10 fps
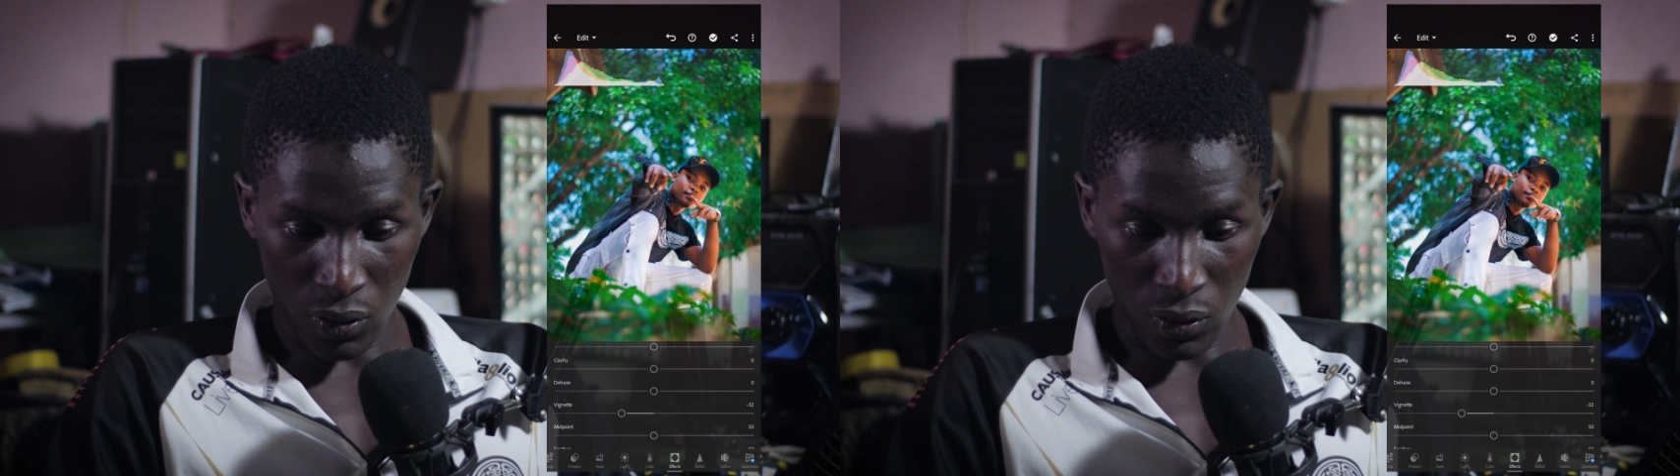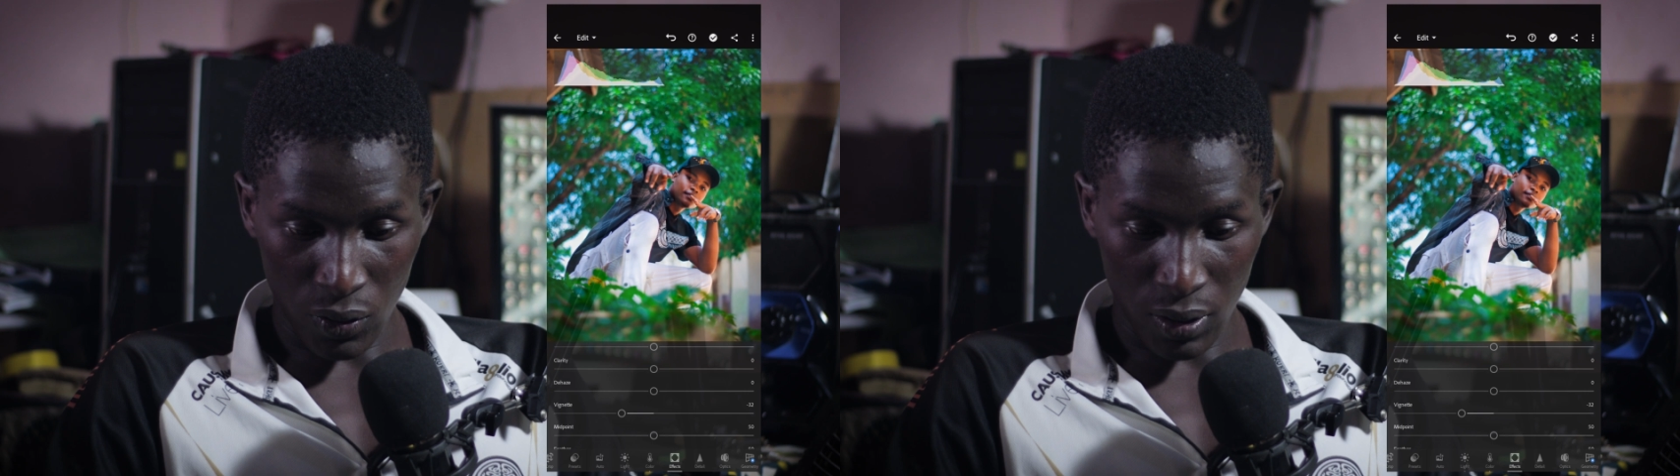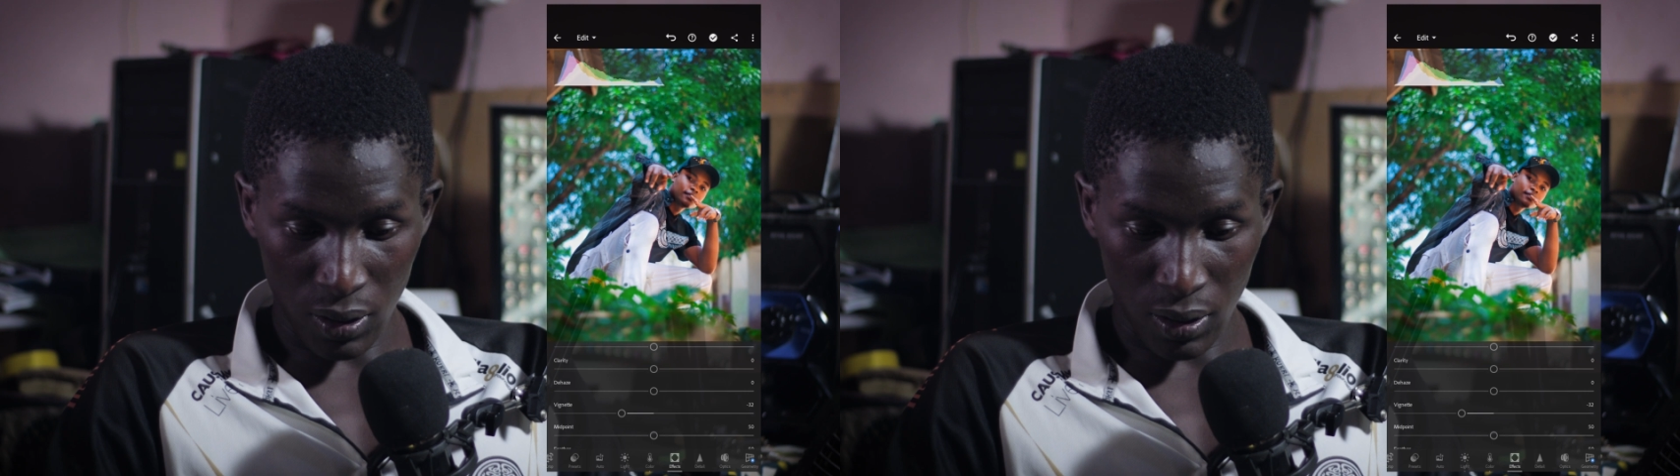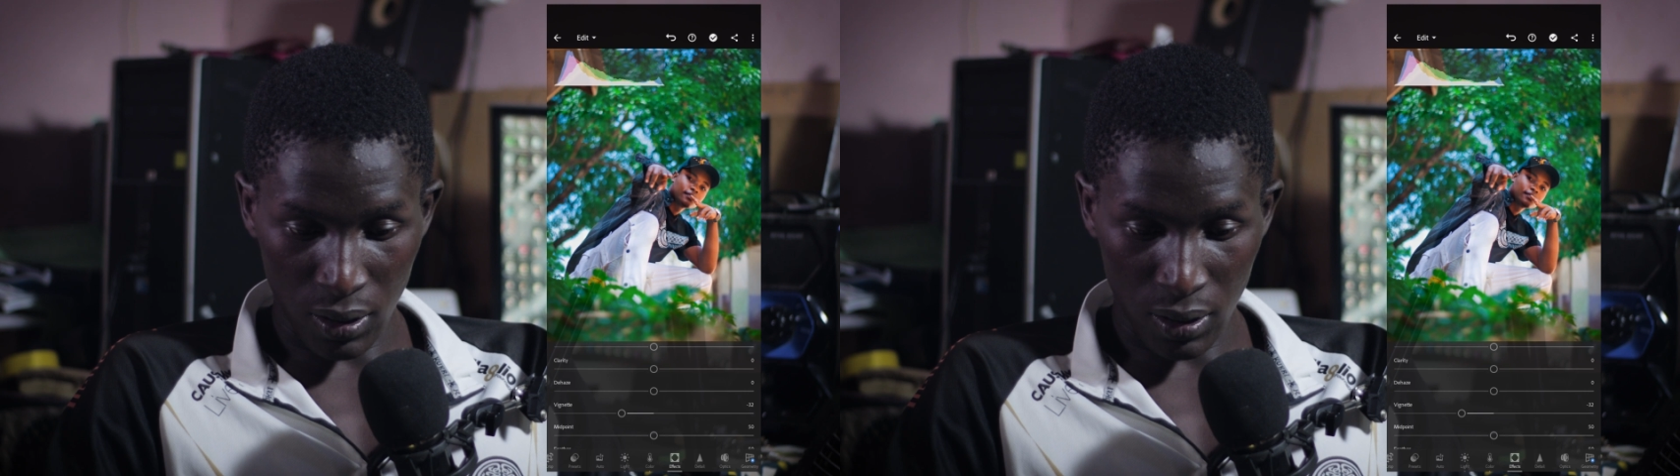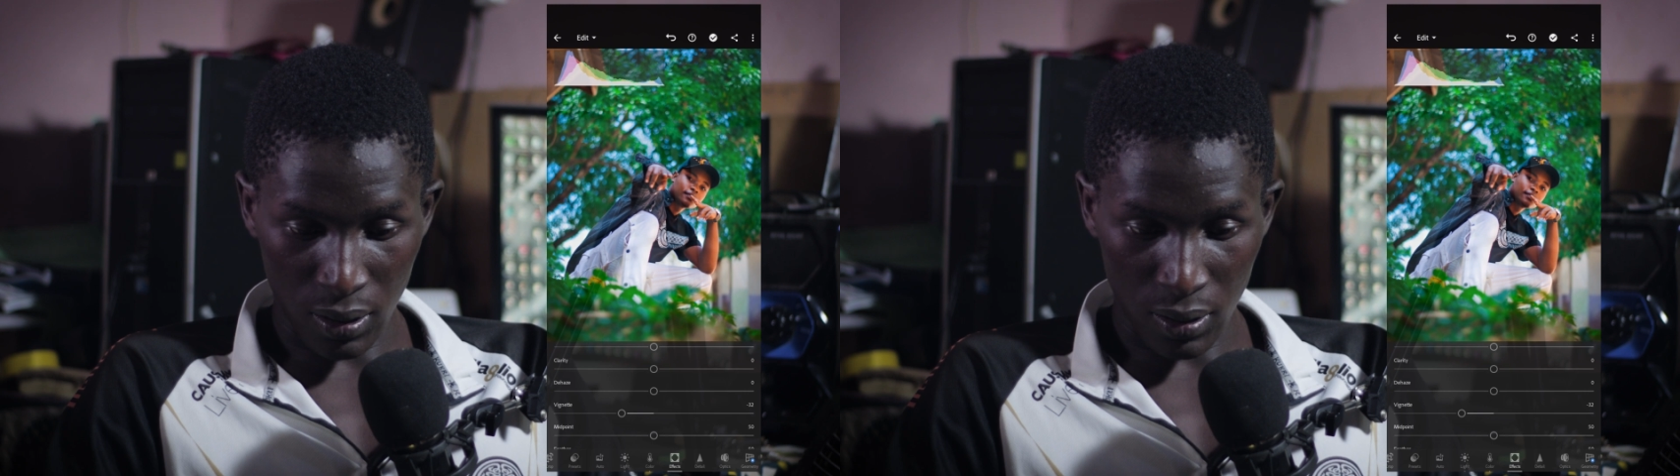or
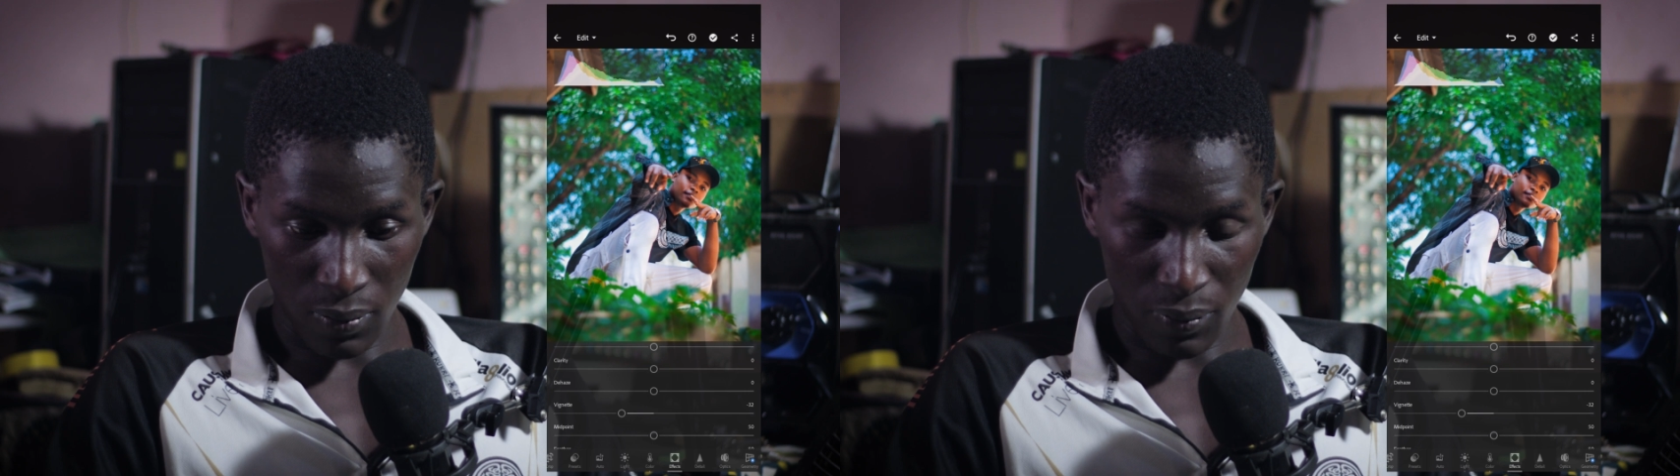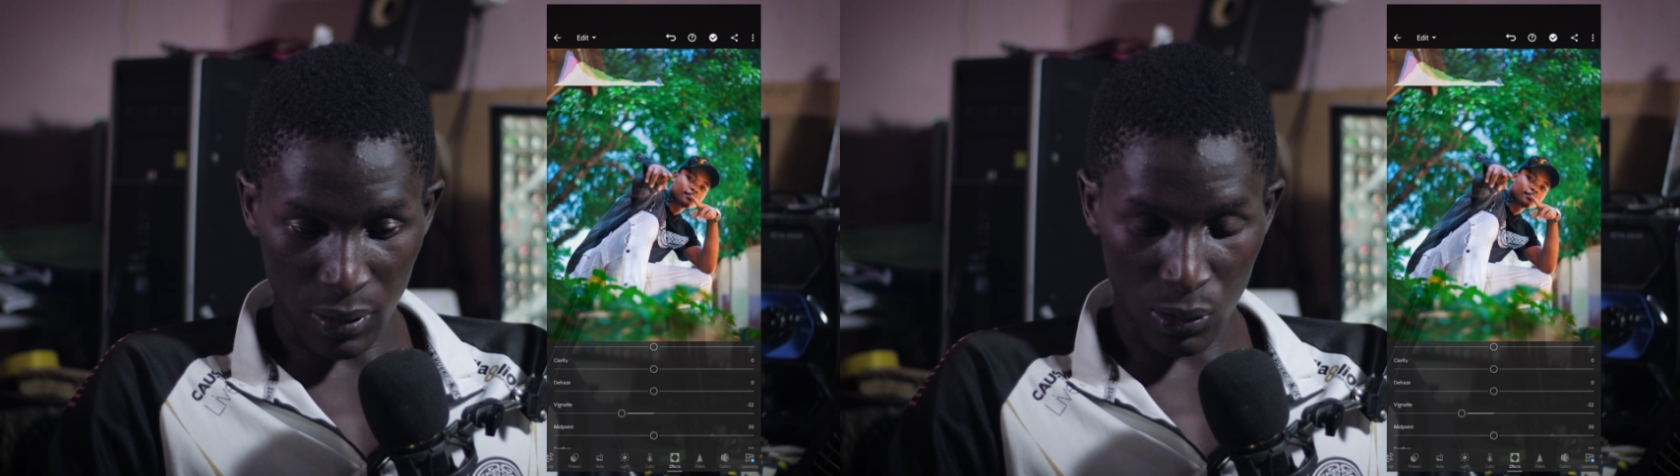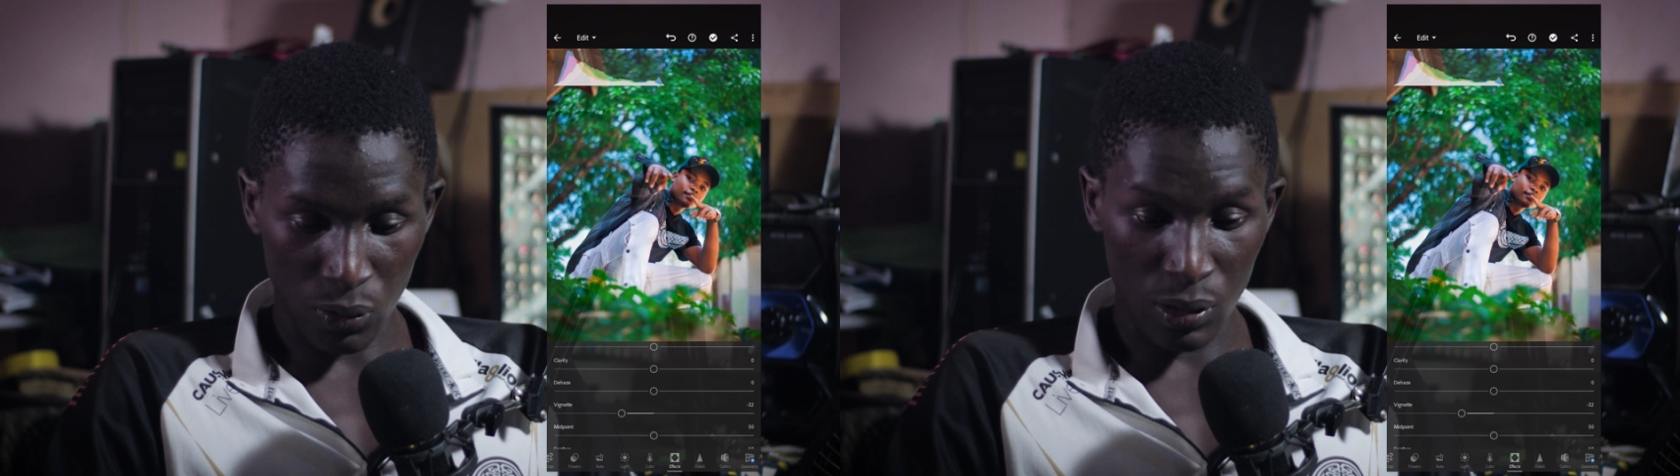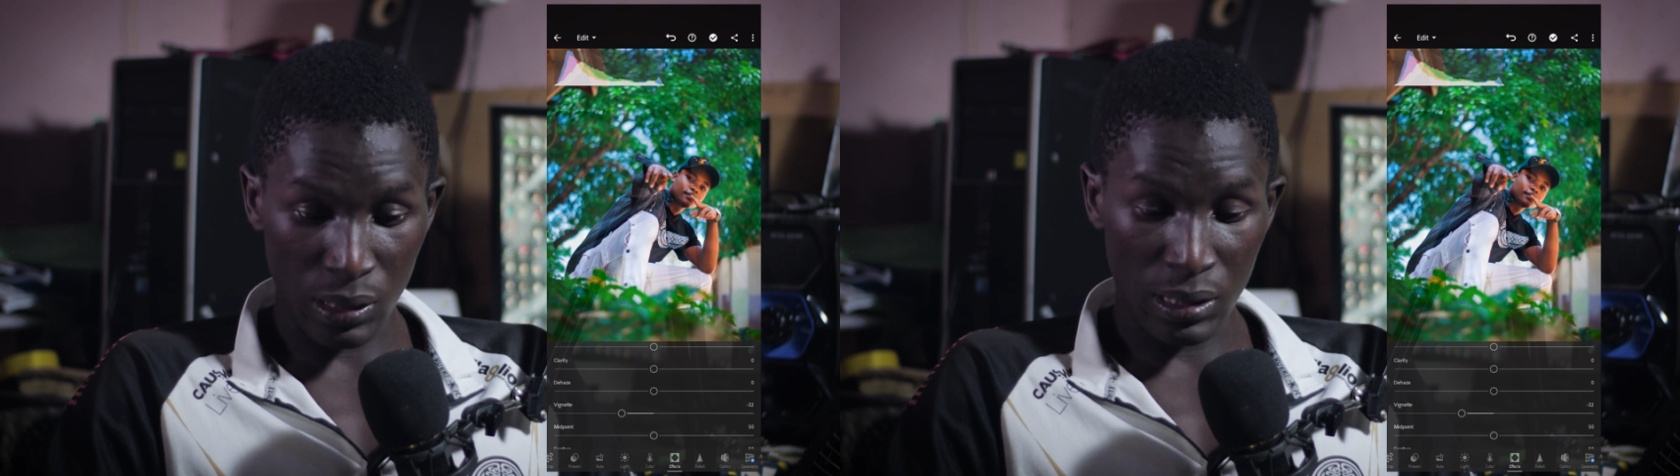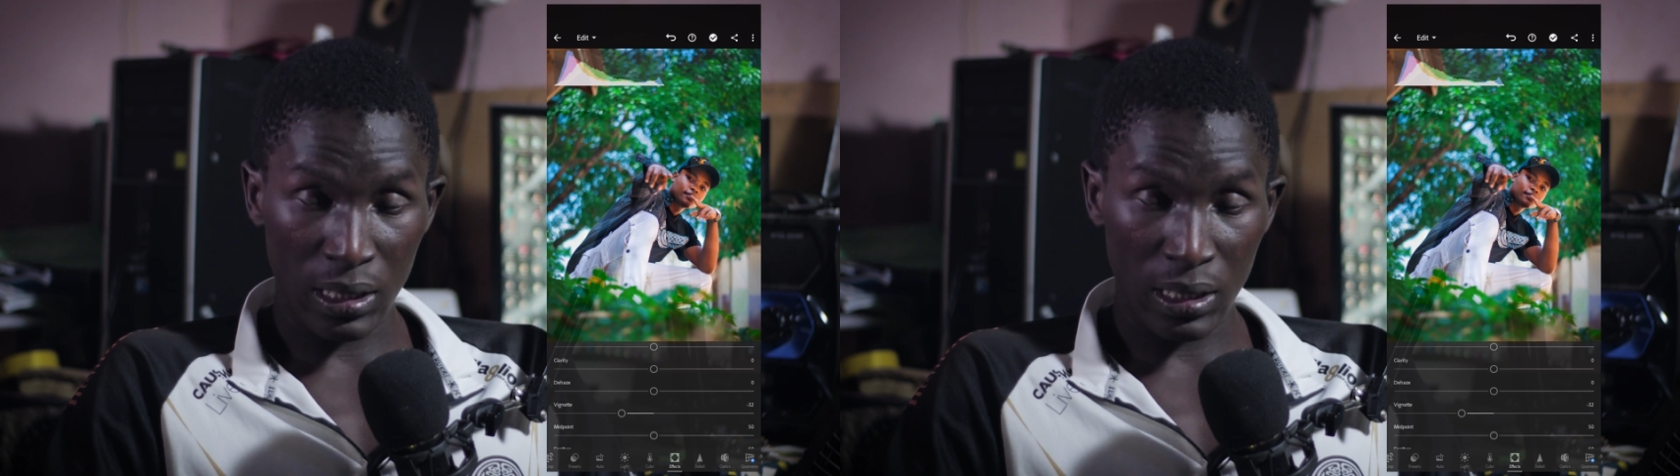the person who is